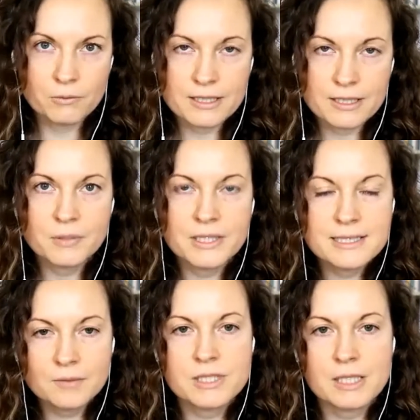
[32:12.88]
Not always,
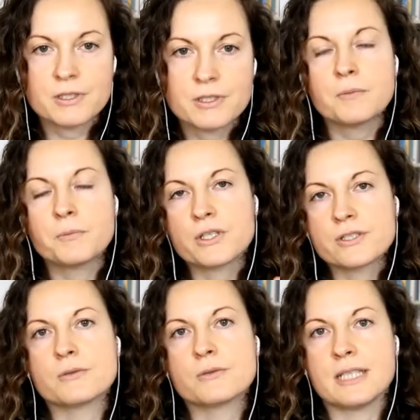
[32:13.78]
but sometimes you have a
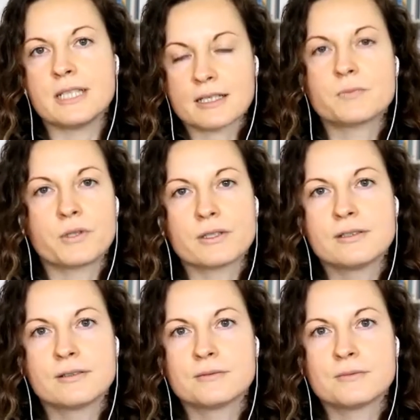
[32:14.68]
person who's an
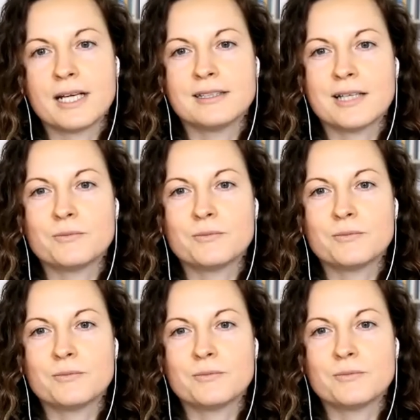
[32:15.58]
expert, right, at
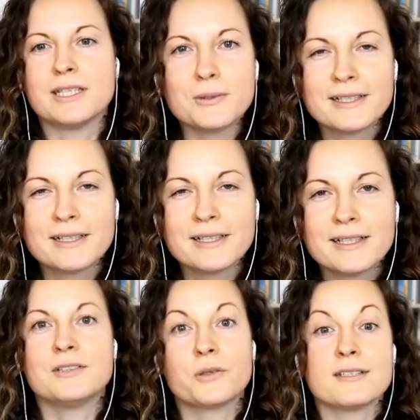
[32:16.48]
what they do,
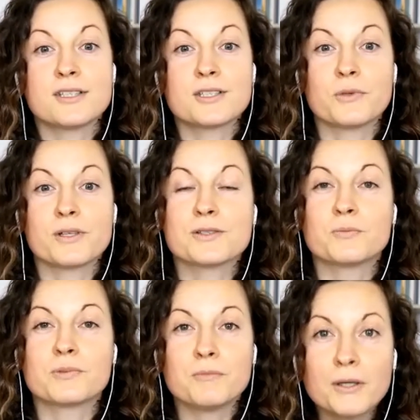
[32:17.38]
and the organization
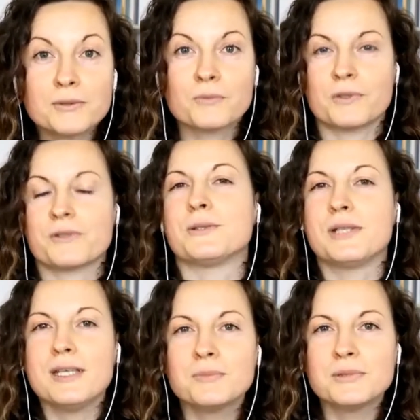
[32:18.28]
wants to promote them,
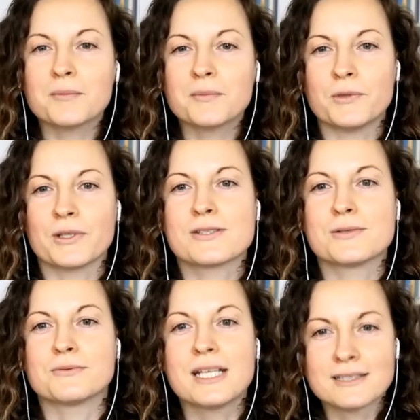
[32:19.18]
wants to keep them,
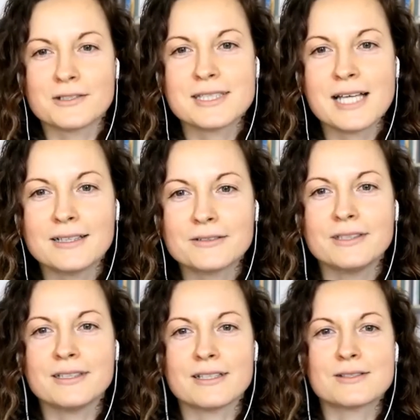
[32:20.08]
wants to raise their
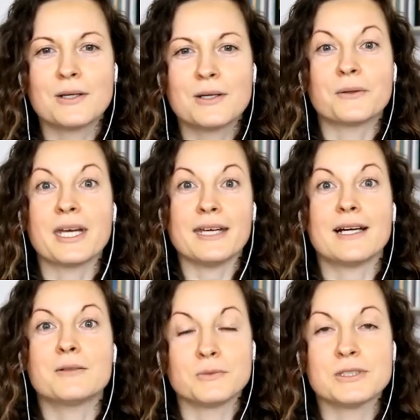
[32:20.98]
salary. And so,
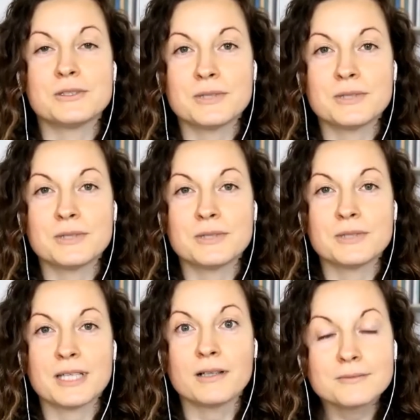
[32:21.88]
okay, how do we do that?
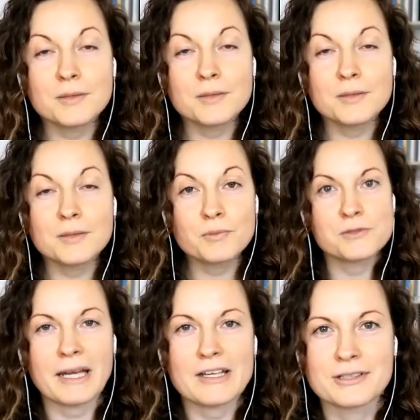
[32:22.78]
Well, we promote
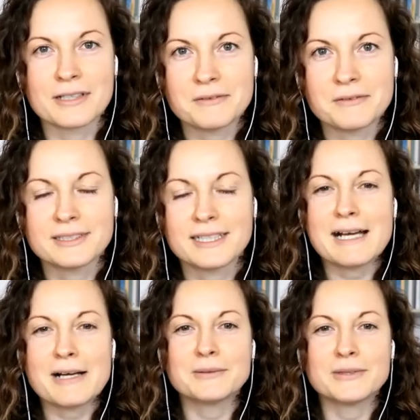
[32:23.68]
them to a manager
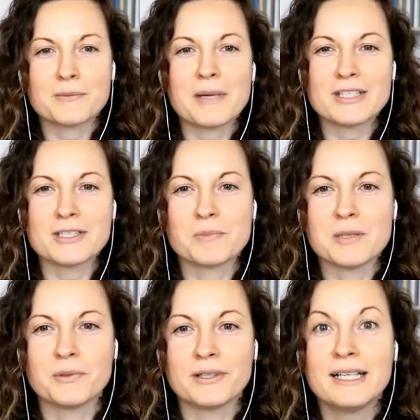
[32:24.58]
level, and now they're
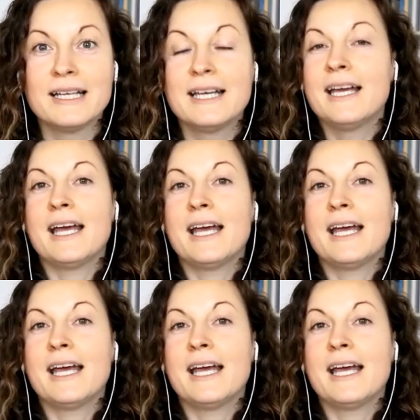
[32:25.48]
managing people.